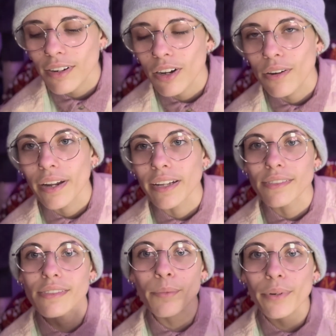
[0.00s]
On a
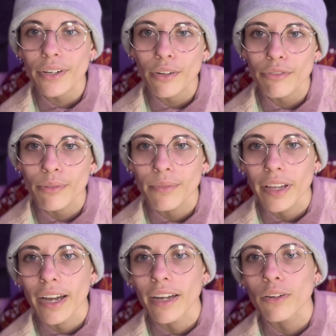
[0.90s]
separate note from
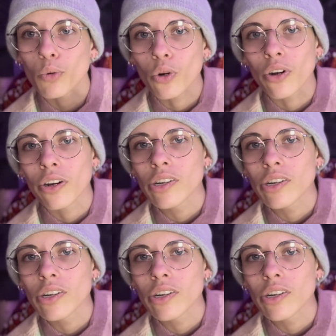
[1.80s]
that, or